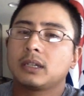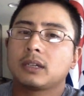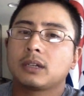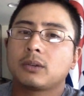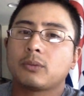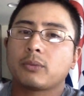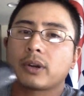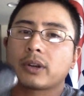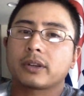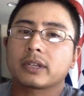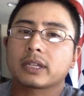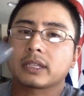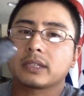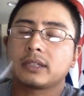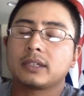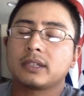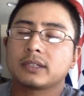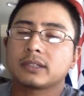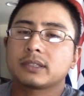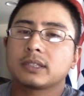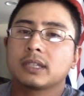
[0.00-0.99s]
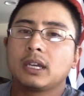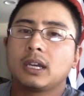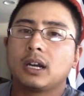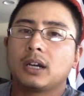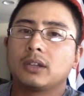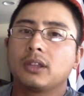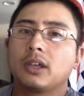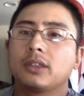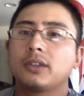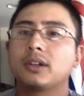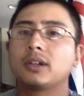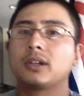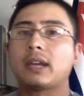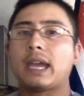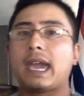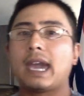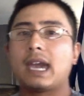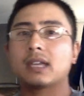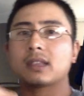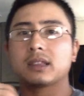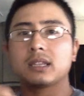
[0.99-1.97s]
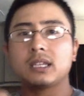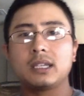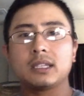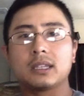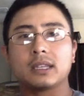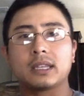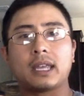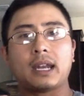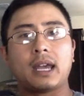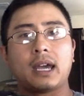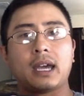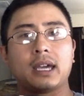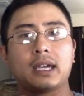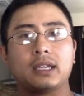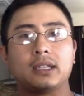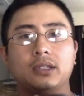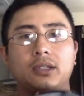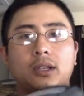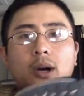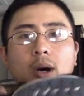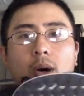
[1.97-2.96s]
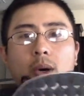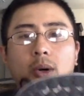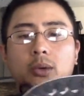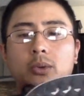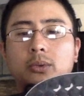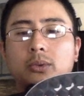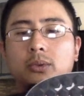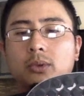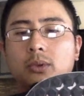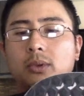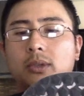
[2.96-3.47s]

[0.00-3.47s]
wearing this. Another athlete that I know